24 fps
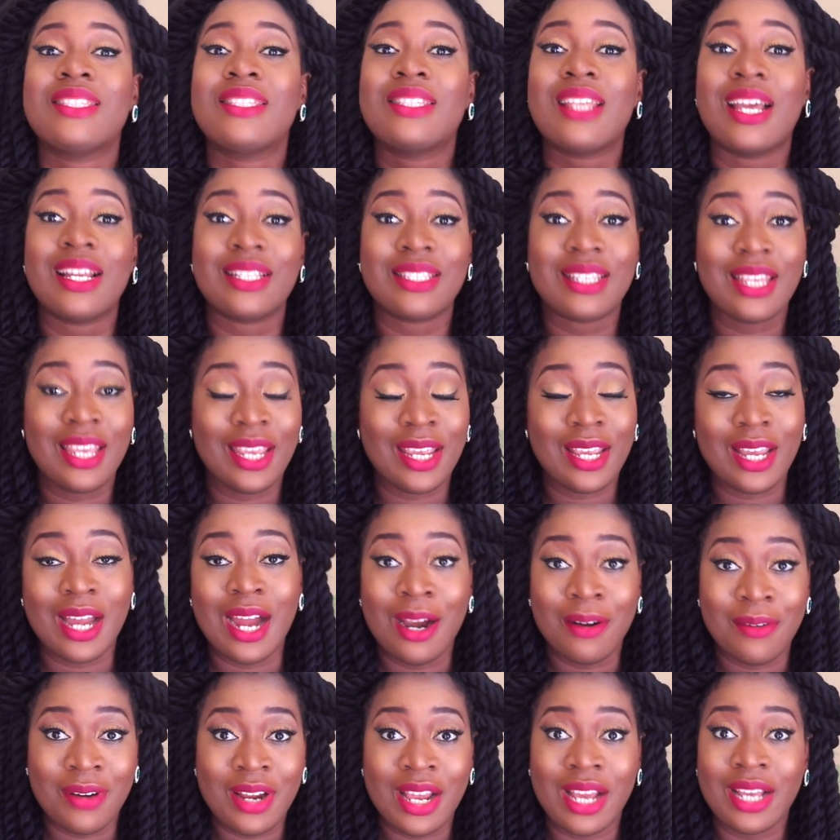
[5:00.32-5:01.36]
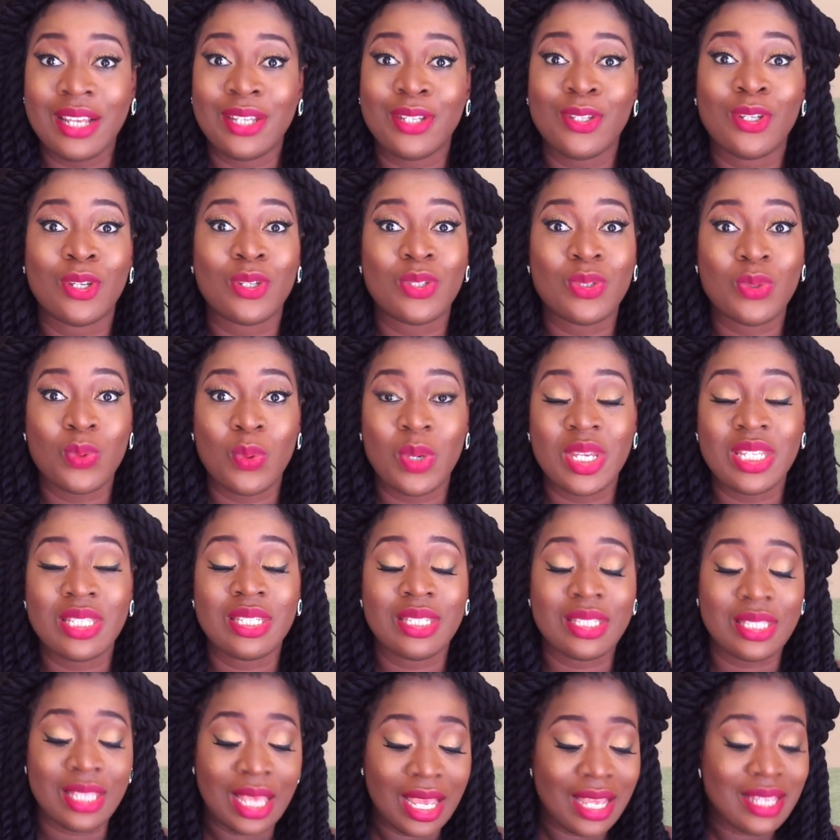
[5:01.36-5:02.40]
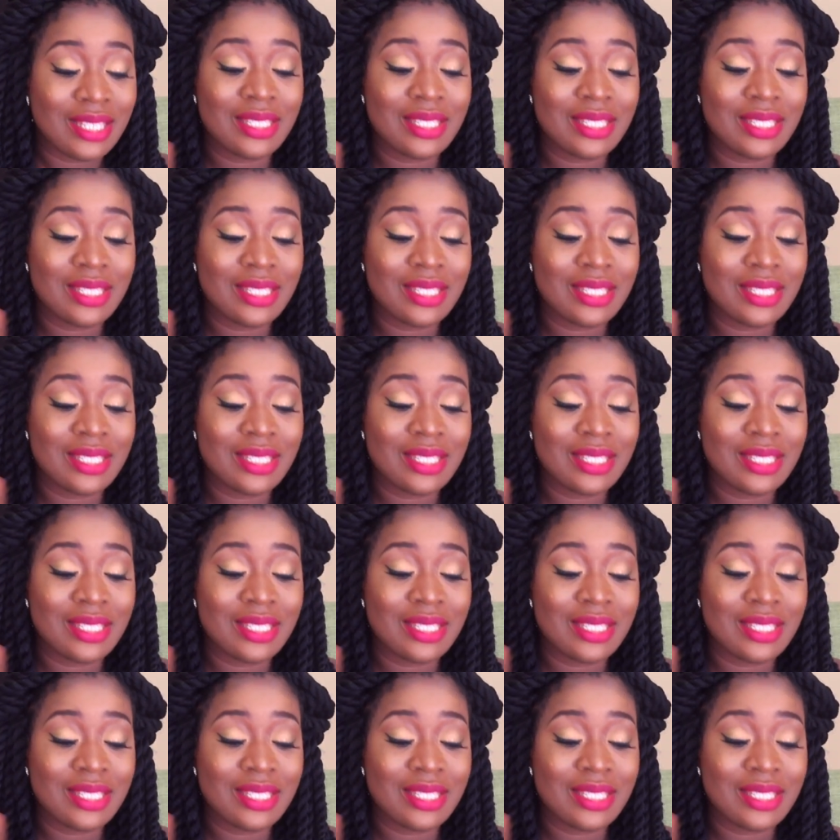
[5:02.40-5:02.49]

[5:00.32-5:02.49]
Start a career in your 20s.